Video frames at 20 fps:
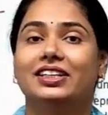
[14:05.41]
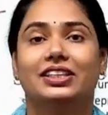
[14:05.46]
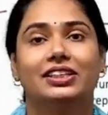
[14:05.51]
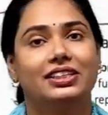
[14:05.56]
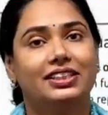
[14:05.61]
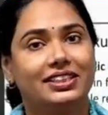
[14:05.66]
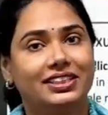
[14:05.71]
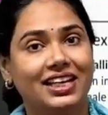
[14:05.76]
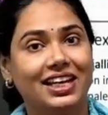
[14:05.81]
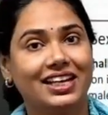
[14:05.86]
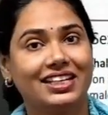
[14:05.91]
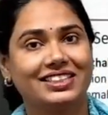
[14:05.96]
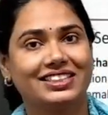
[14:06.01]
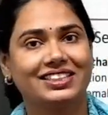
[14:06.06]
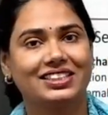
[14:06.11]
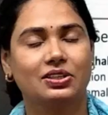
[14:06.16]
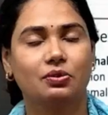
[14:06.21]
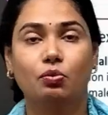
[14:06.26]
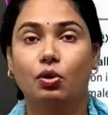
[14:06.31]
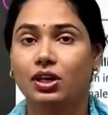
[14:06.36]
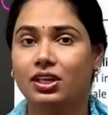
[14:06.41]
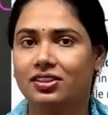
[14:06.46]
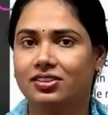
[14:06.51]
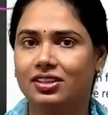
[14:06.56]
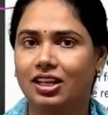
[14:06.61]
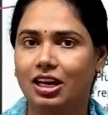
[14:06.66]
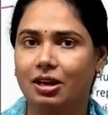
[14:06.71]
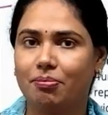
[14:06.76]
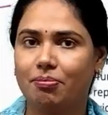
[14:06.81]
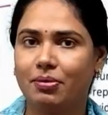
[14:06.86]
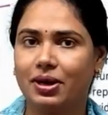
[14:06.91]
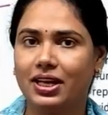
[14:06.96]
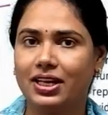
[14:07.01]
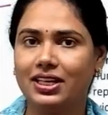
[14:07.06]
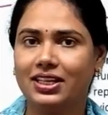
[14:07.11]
Yes, what is the number?